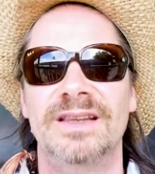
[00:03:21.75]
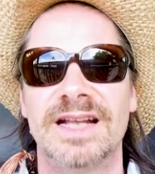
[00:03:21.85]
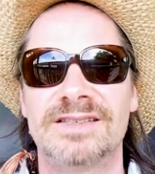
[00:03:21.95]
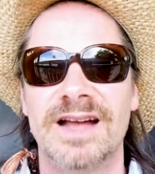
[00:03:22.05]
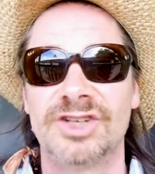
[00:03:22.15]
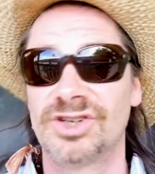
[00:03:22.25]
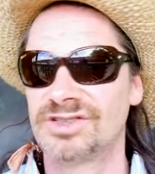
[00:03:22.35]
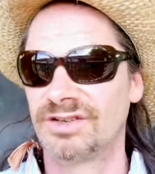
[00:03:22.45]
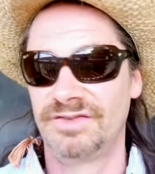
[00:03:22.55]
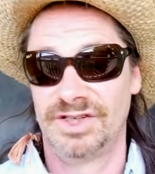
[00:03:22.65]
that's not
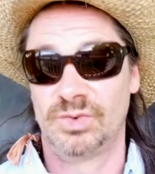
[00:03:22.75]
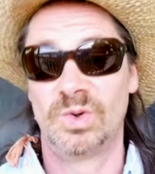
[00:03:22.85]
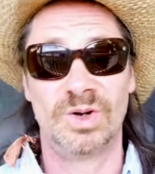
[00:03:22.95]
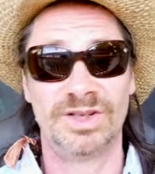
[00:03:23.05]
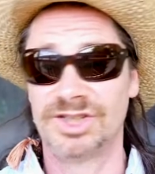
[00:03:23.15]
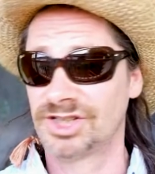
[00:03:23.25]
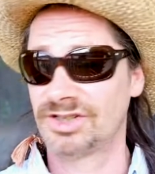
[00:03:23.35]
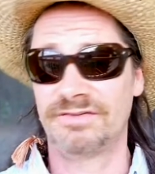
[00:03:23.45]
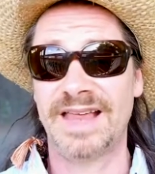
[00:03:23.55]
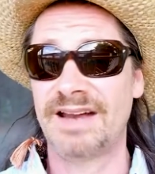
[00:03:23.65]
just of this world and
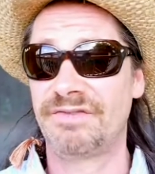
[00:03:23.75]
just of that